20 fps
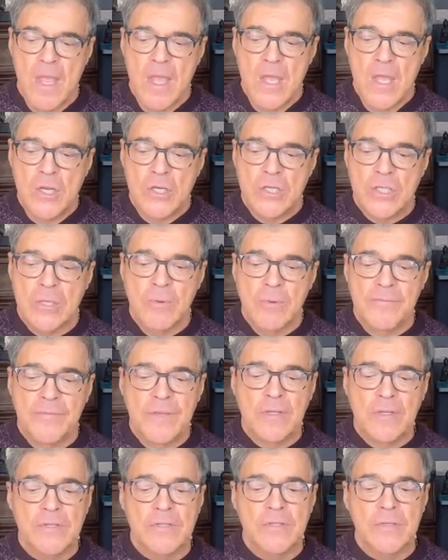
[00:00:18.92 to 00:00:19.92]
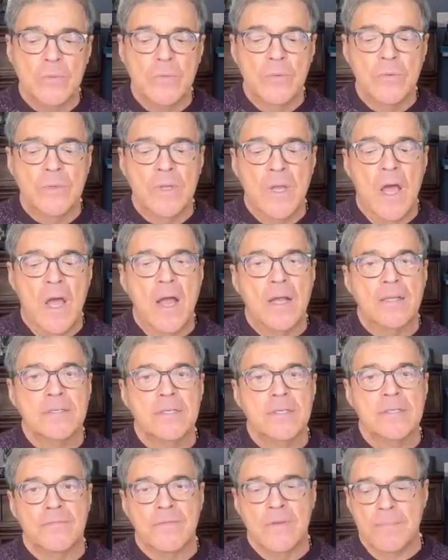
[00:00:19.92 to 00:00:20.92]
She reveals the root
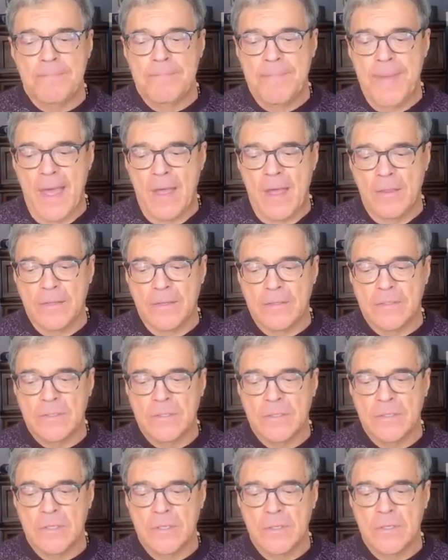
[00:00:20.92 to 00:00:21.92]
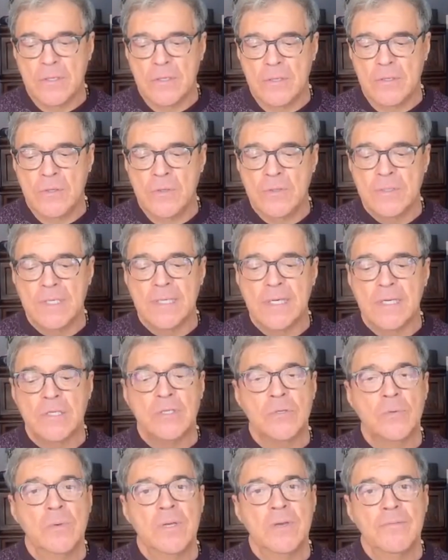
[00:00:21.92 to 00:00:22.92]
causes of imbalance using
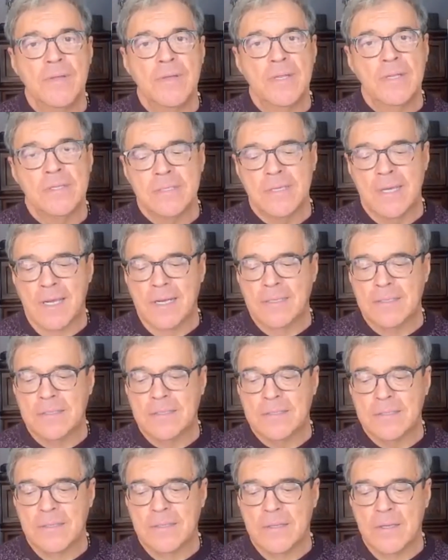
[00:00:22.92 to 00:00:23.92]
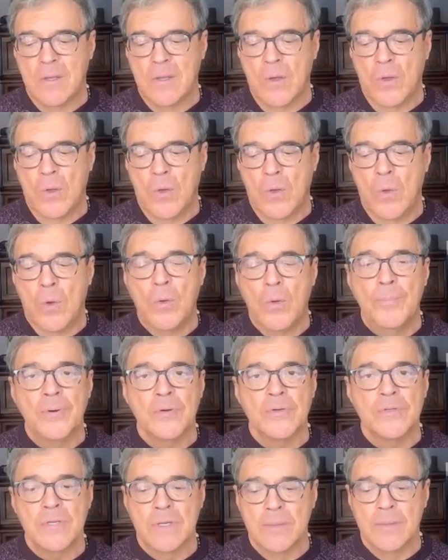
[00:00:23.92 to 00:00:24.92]
intuitive insights, whole
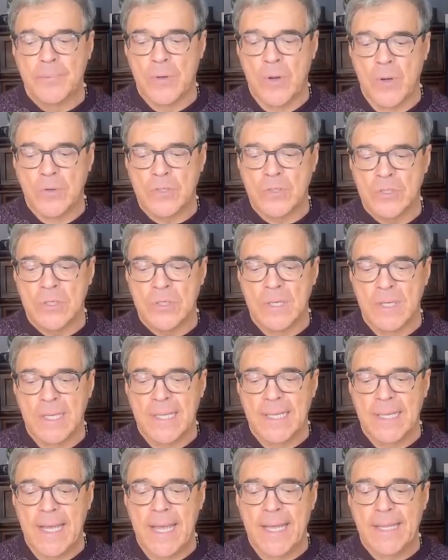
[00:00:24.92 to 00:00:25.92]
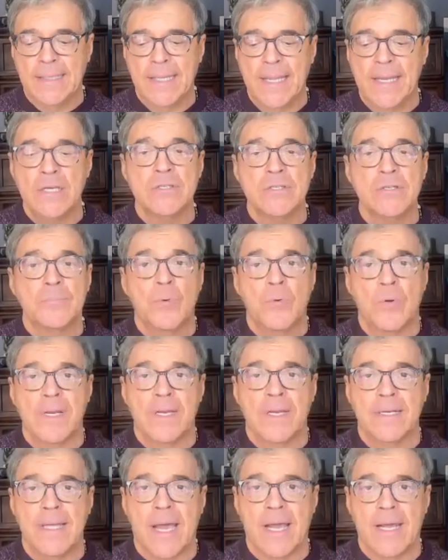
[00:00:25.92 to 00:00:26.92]
person approach, and laser
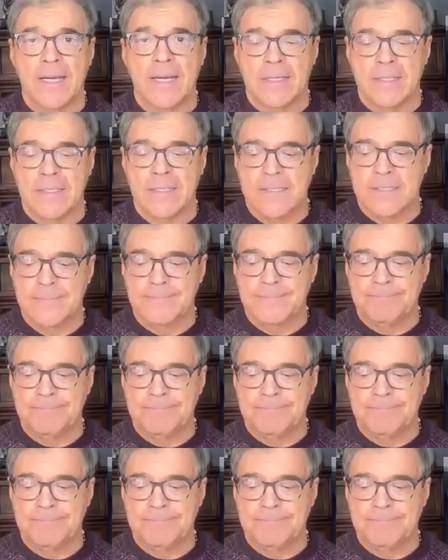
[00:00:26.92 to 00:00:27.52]
pointed guidance.